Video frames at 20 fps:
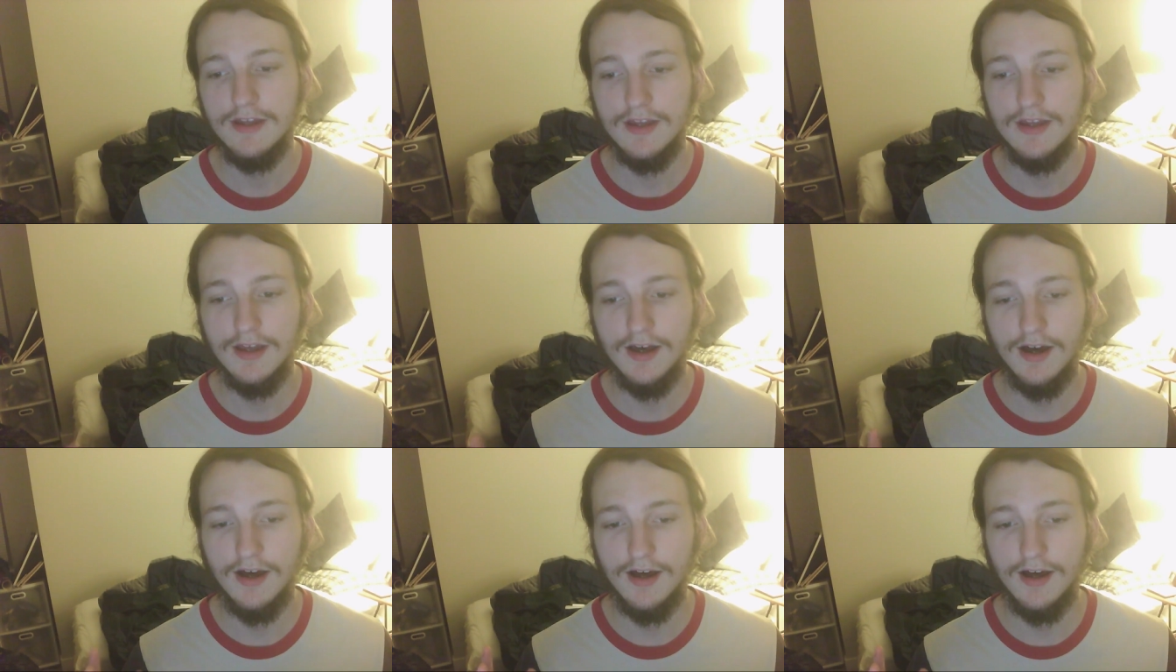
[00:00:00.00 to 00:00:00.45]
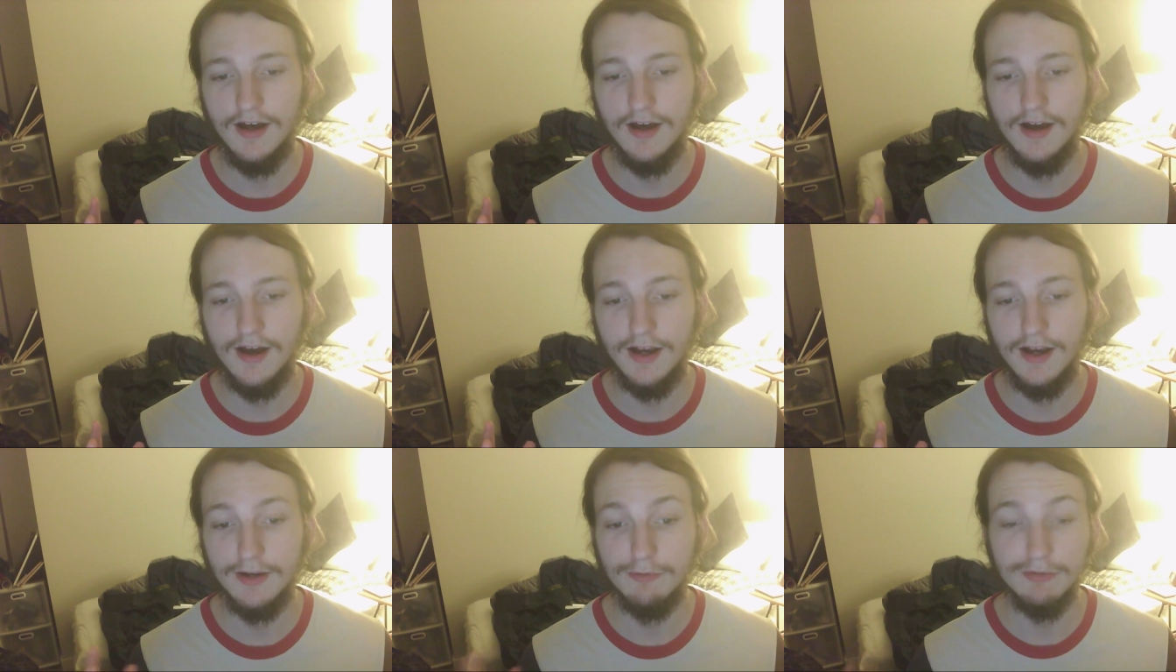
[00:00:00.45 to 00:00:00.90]

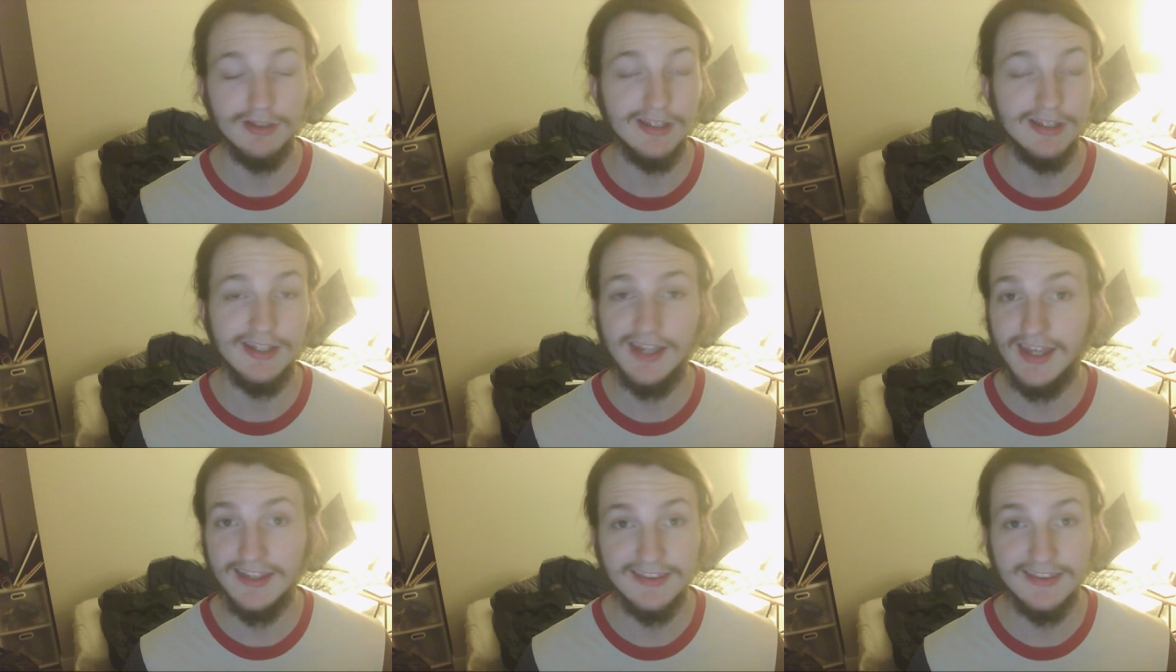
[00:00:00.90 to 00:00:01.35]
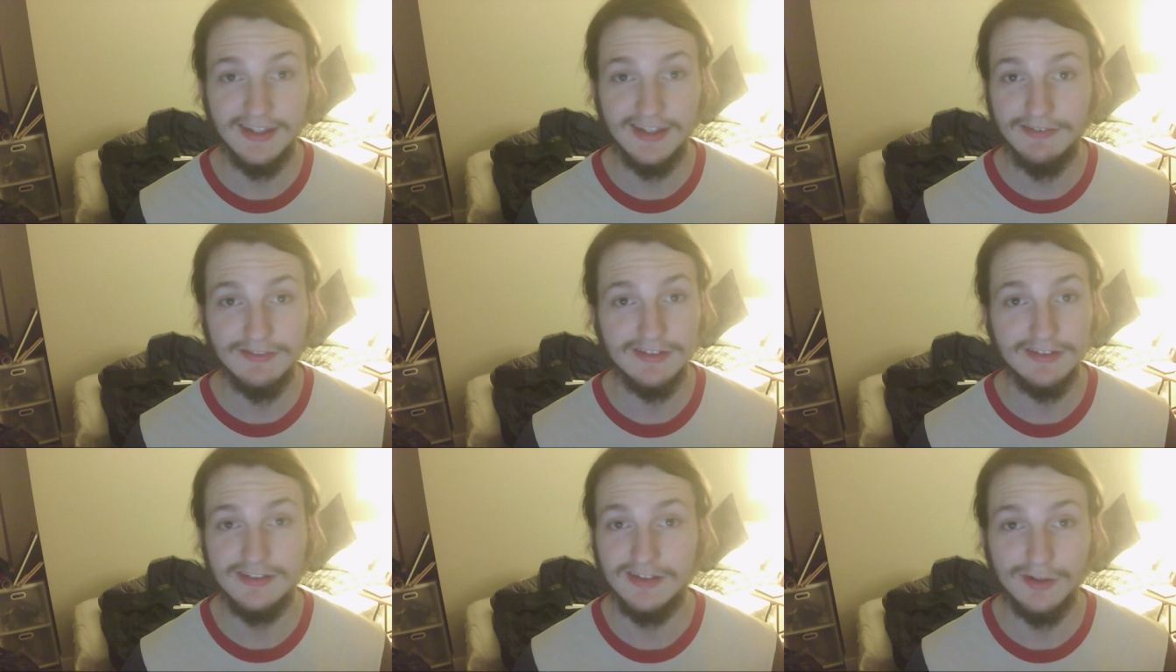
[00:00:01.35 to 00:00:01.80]
Uh, I really can't think
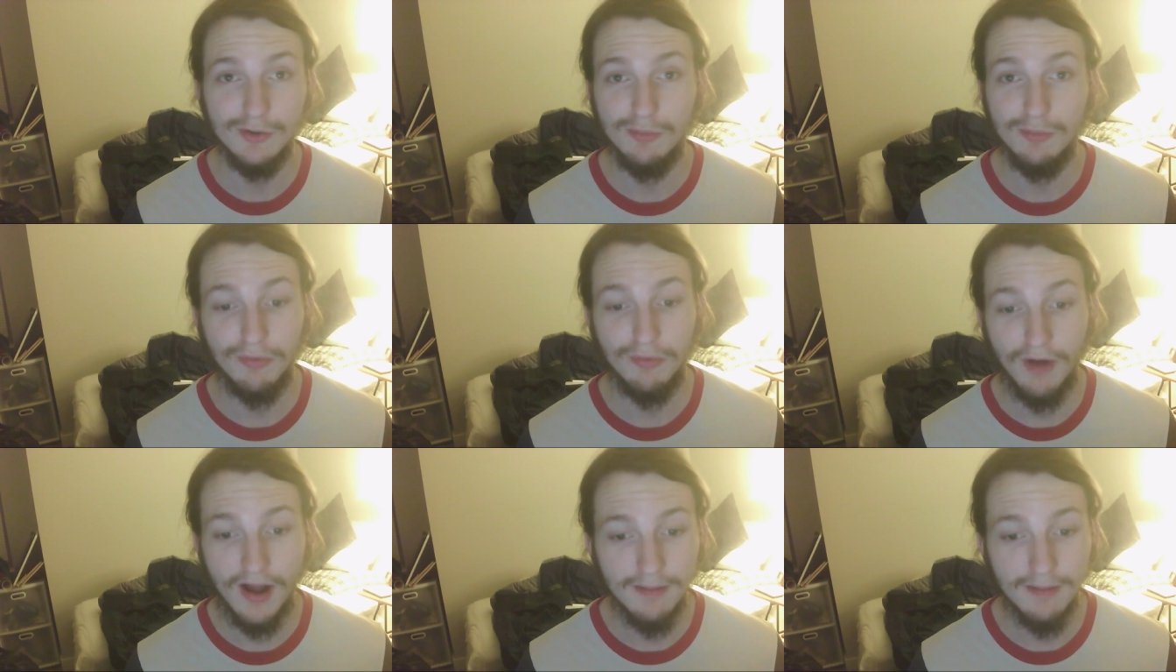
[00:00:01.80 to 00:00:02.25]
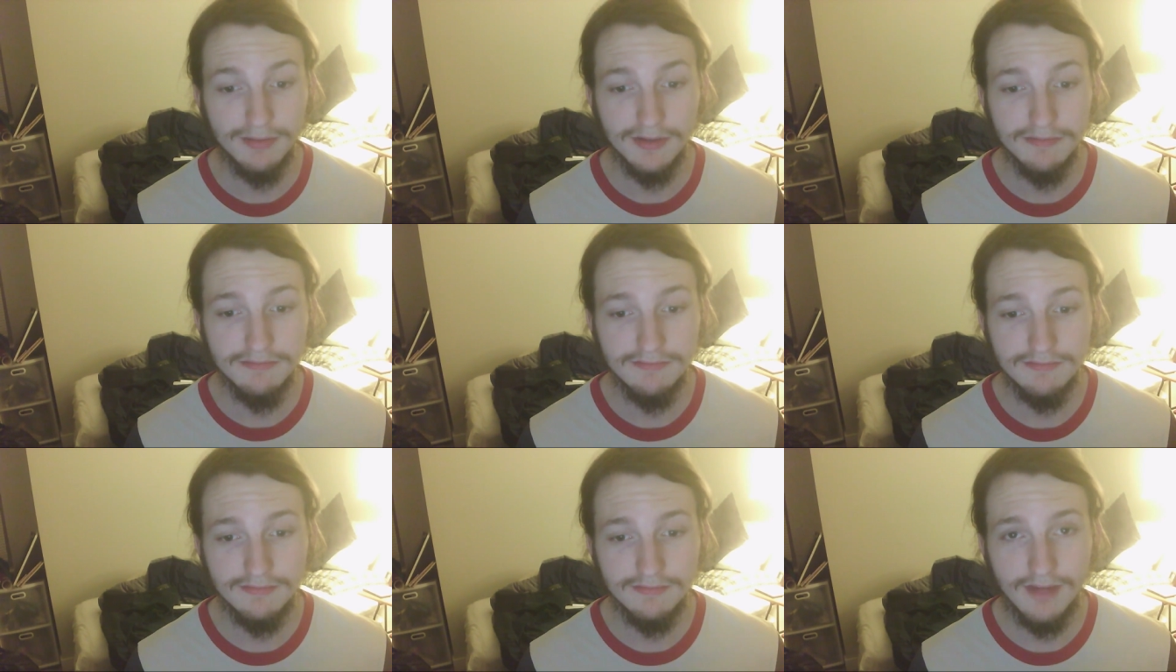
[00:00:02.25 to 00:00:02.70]
of a single
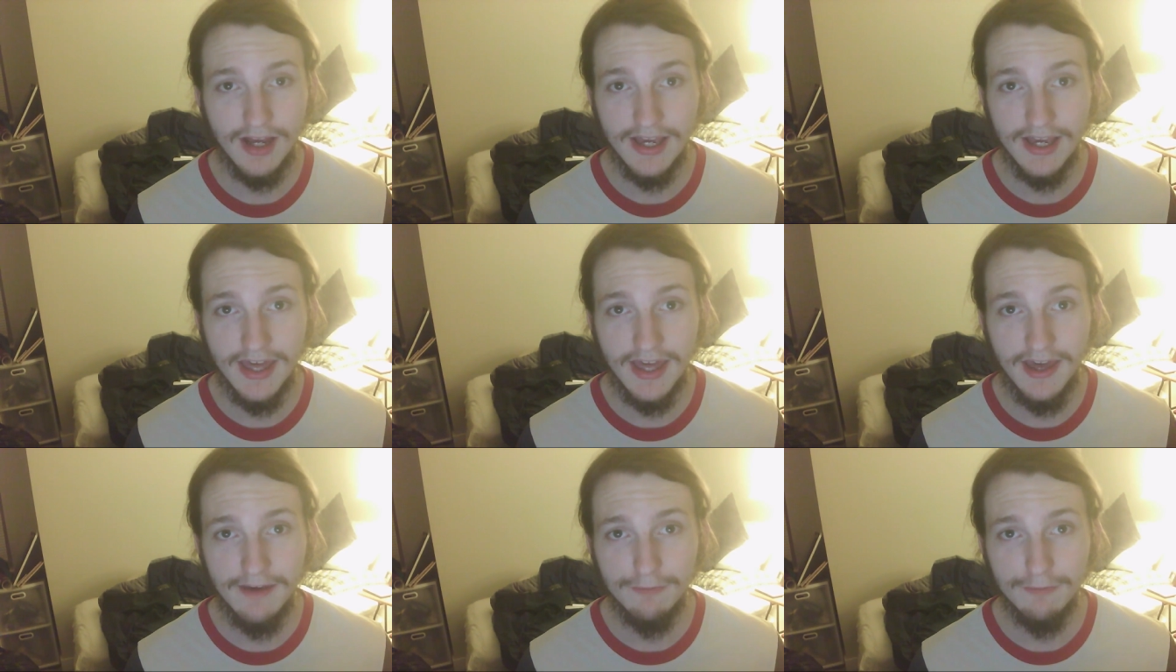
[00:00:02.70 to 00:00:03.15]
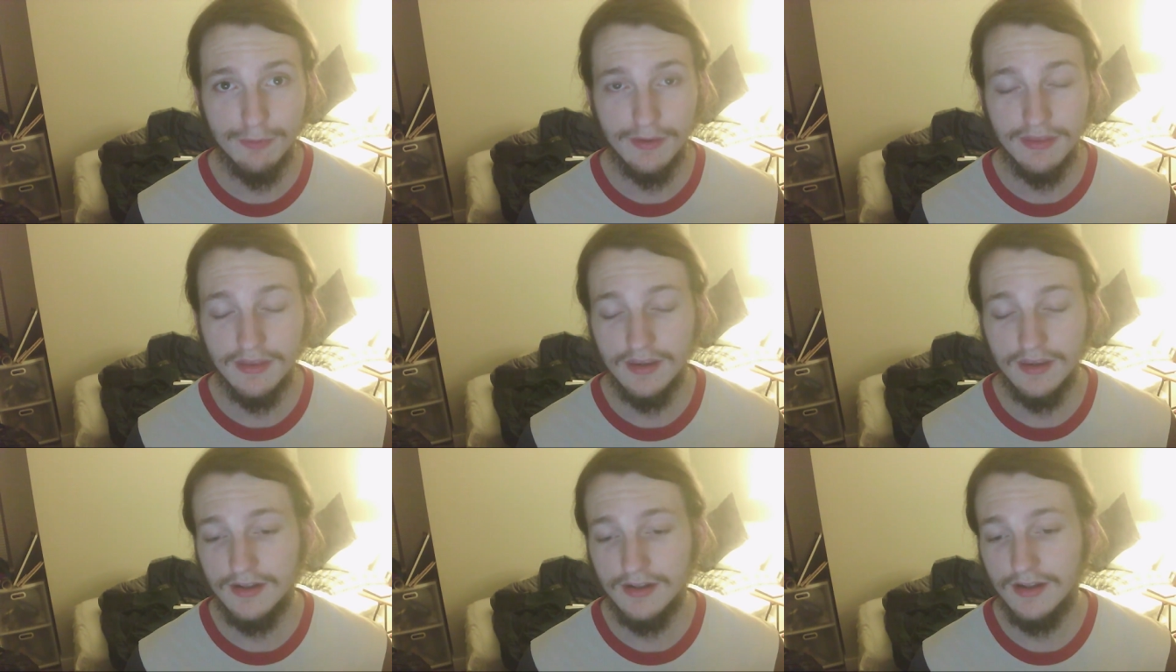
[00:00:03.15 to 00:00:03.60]
problem I have
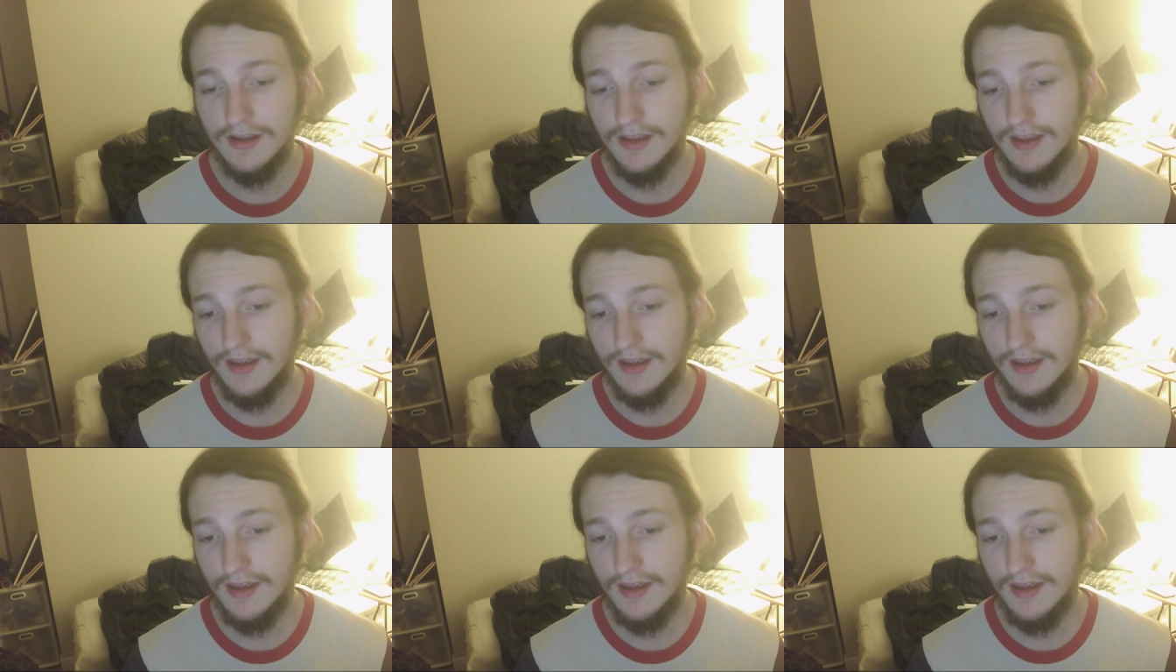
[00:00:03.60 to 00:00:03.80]
with it.